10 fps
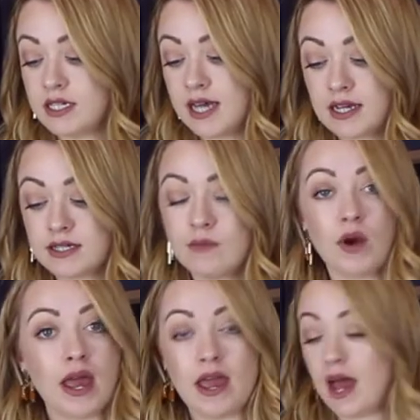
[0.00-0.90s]
exact same
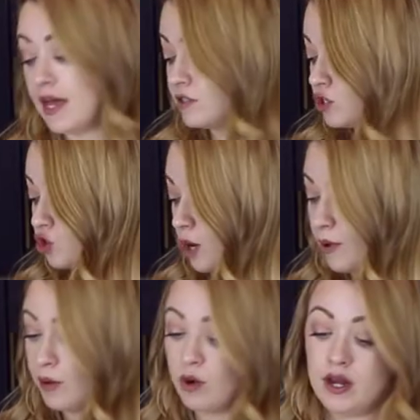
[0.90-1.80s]
way as the
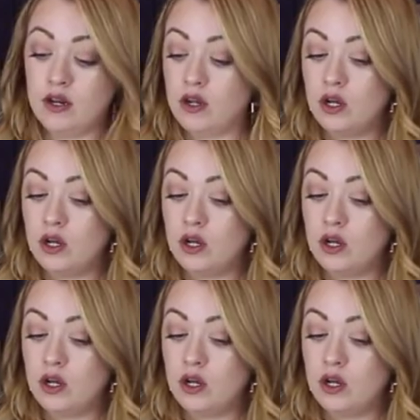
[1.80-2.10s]
strawberry one,